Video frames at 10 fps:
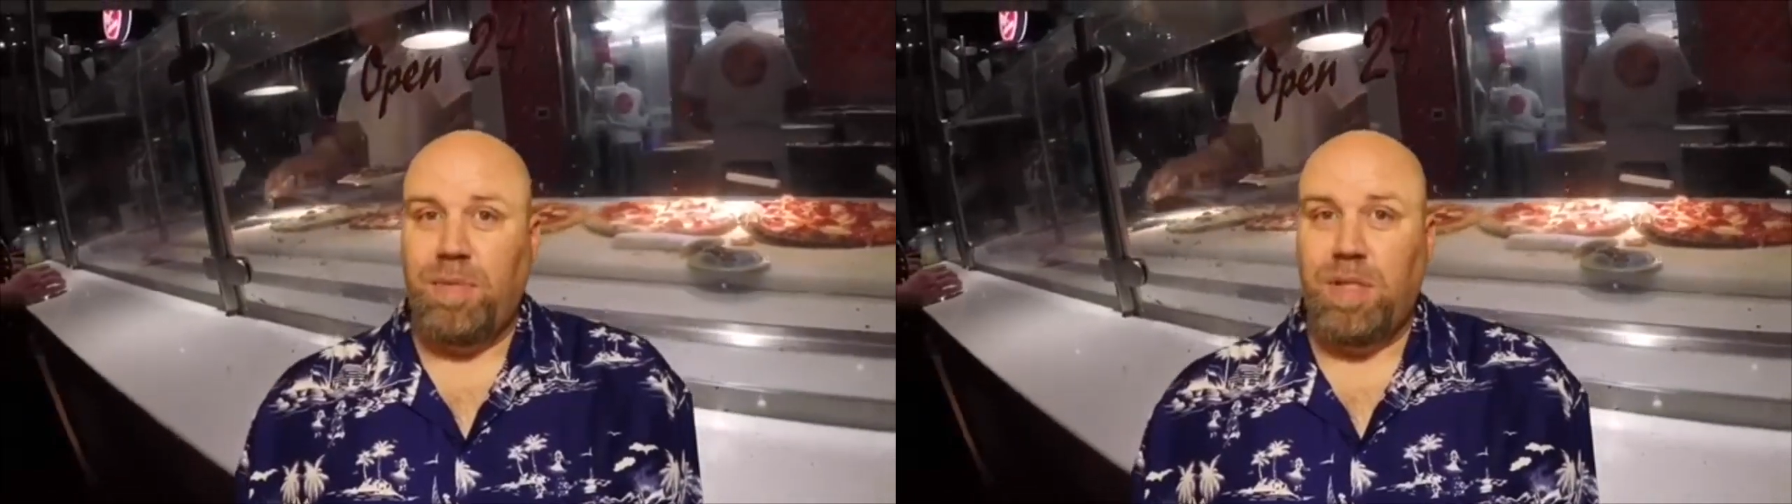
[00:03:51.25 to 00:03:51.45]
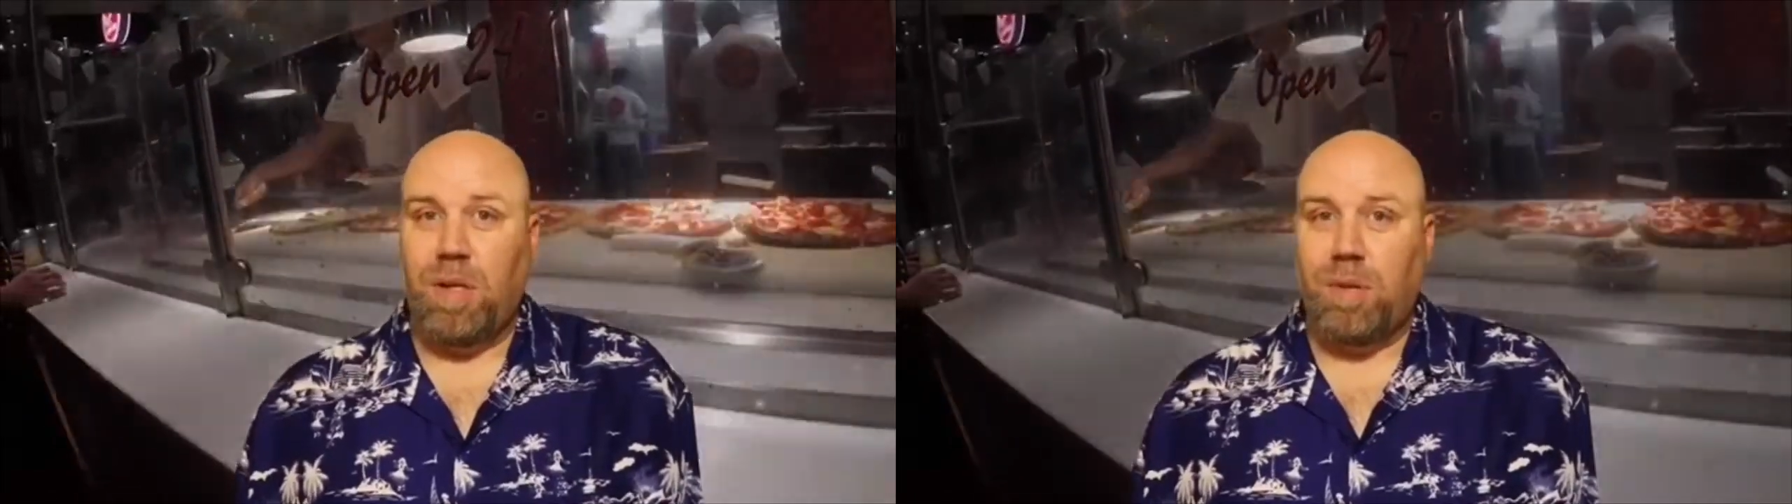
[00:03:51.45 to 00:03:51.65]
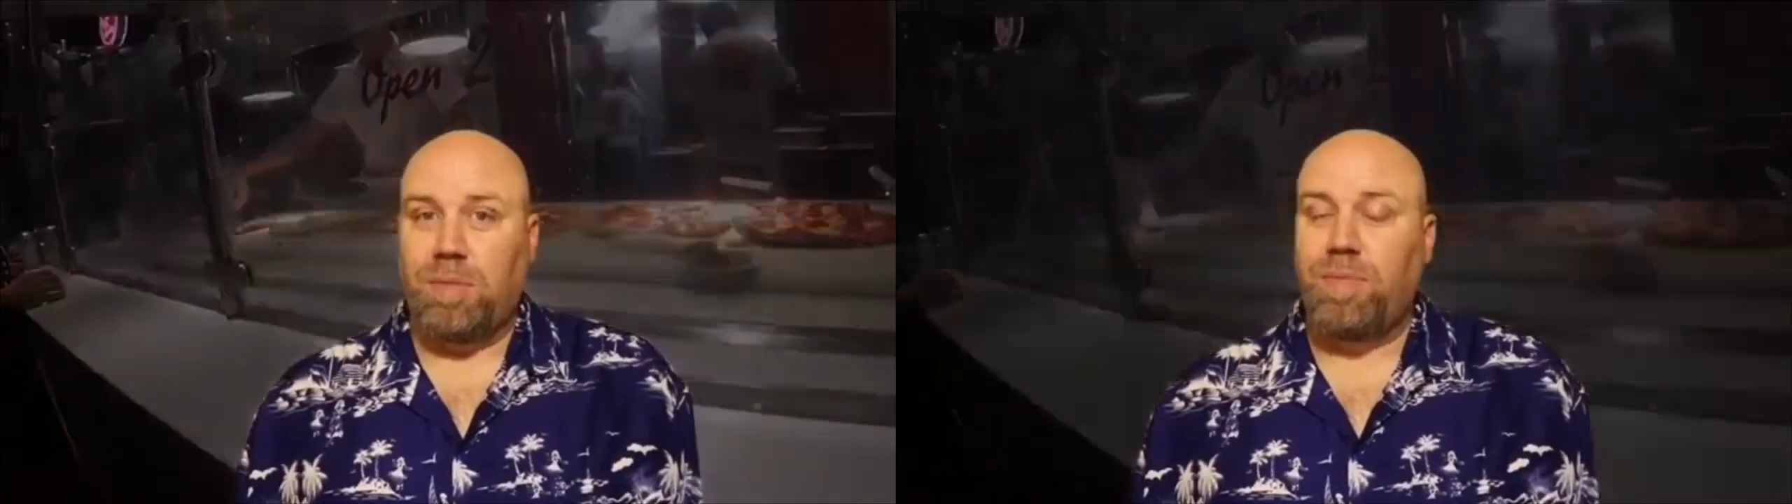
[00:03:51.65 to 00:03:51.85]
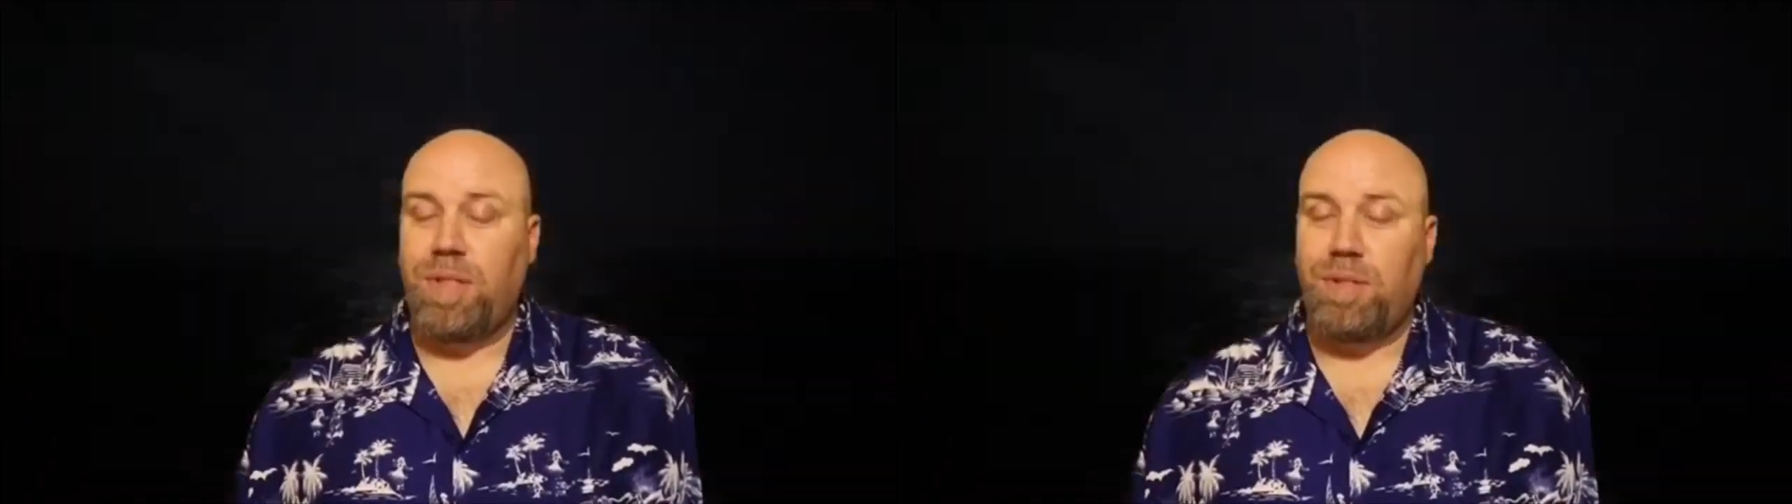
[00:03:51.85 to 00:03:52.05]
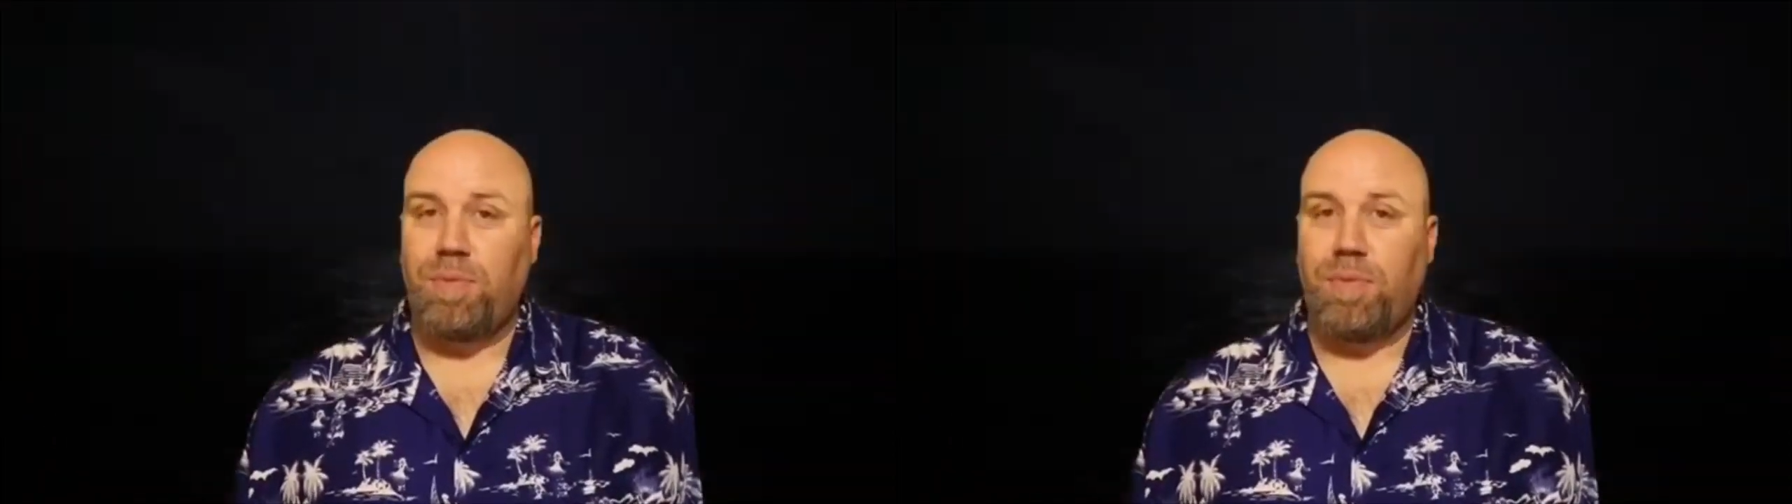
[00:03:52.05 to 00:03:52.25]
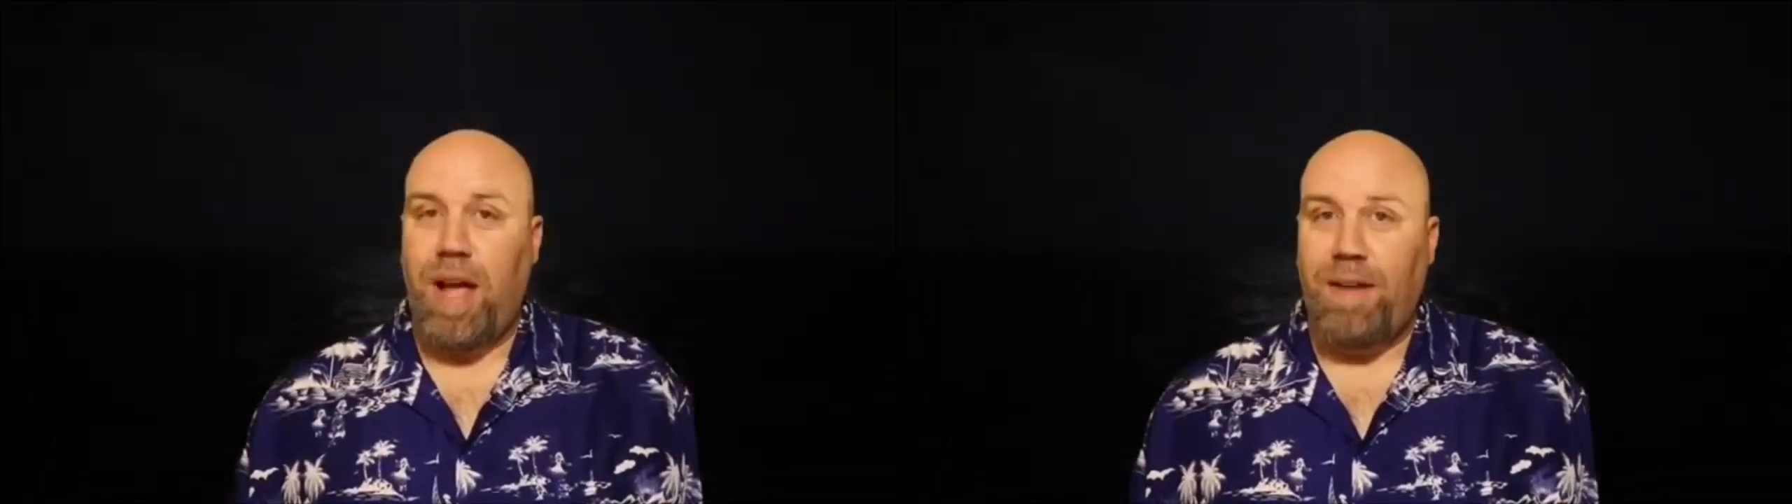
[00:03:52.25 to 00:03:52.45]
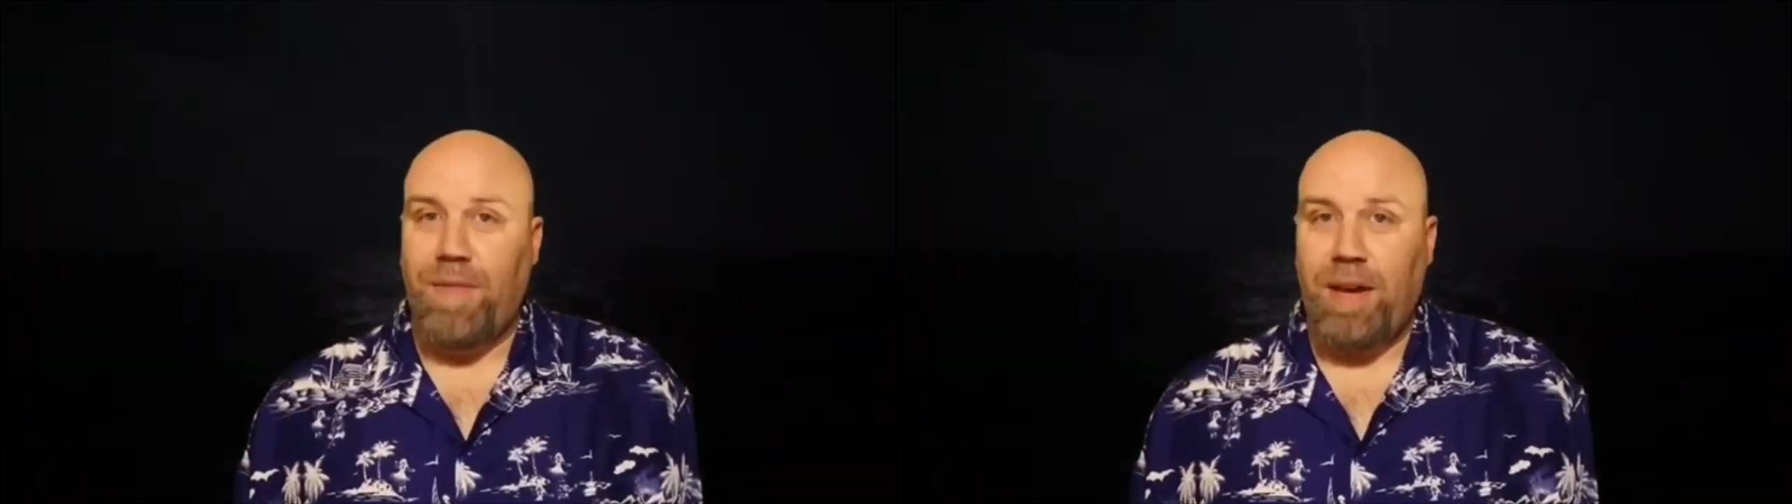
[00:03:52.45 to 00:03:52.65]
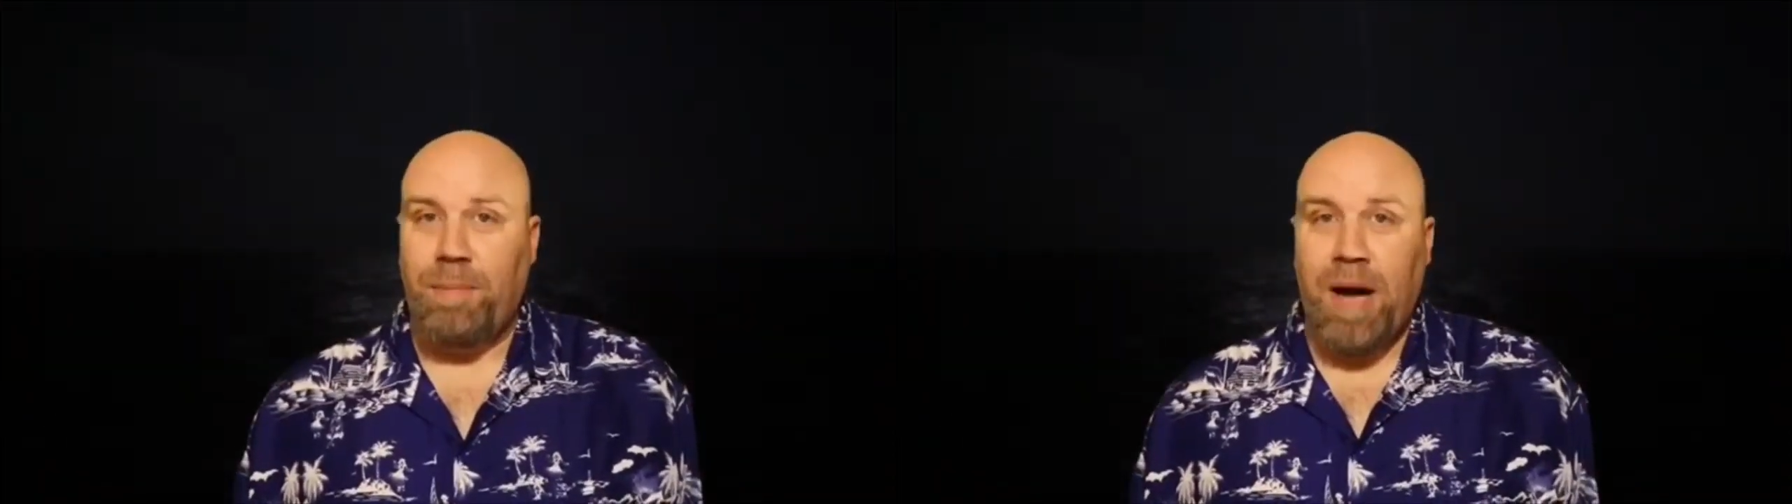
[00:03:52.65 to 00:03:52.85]
So just have
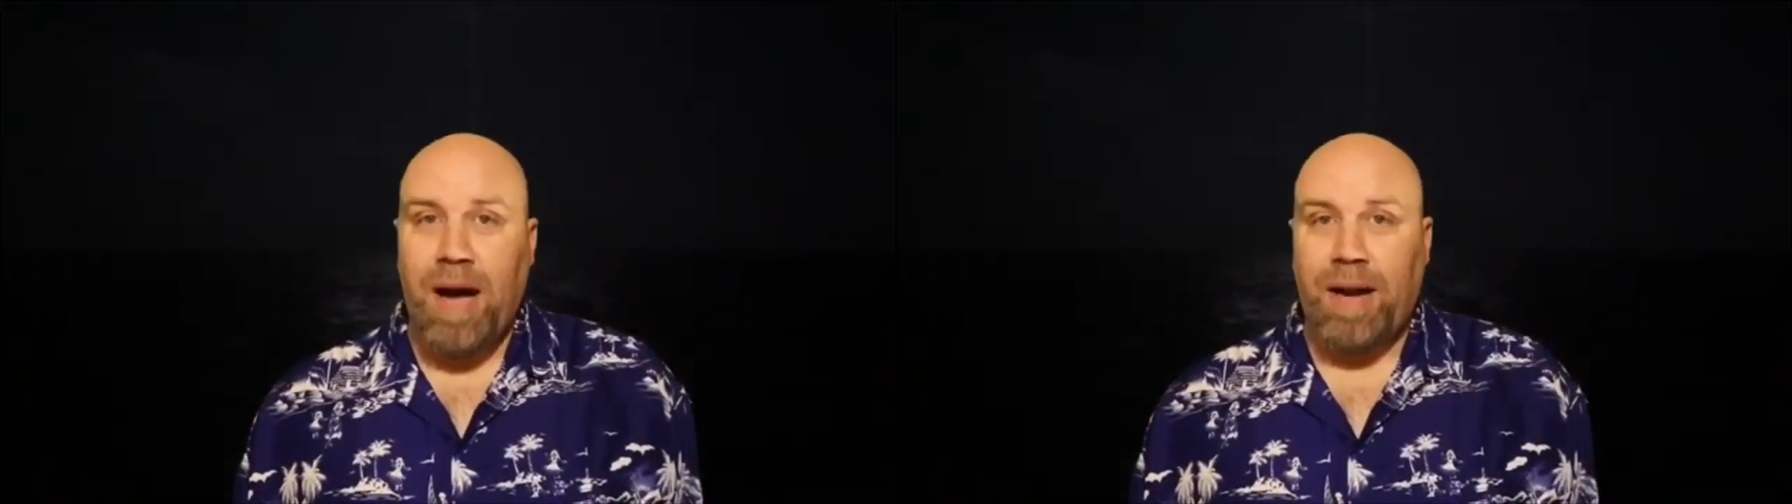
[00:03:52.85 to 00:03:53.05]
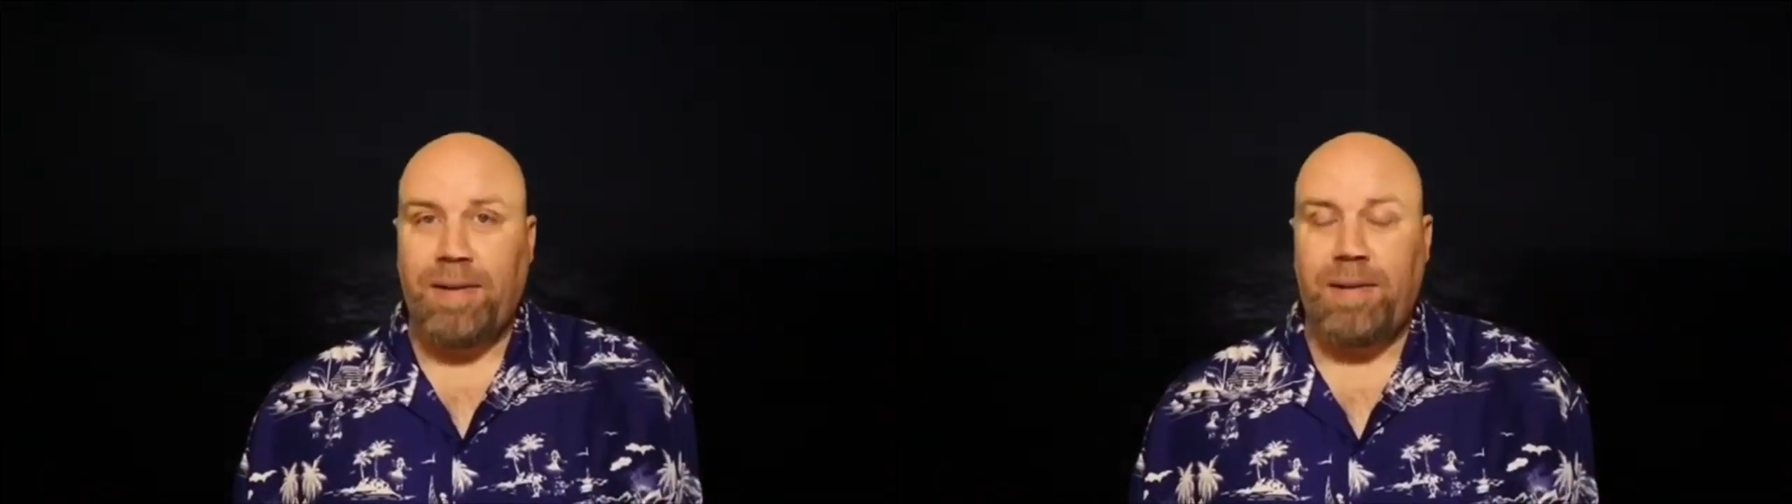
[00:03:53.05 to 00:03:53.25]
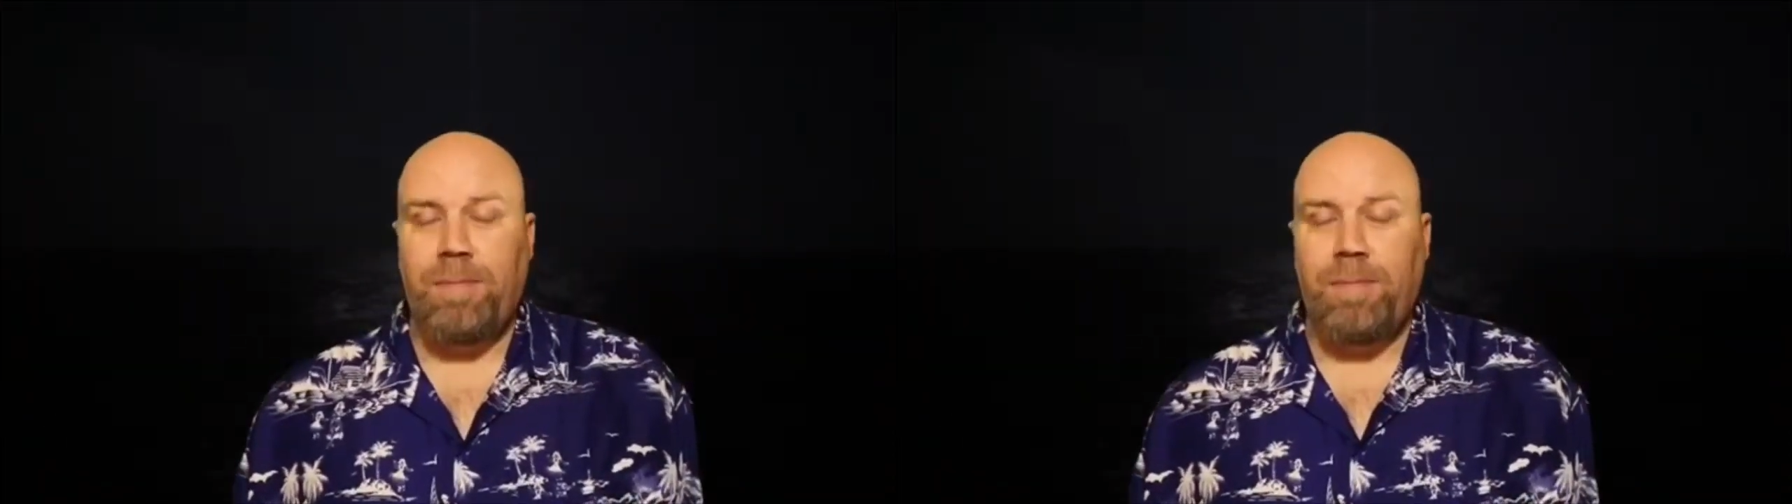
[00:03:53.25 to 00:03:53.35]
that in mind.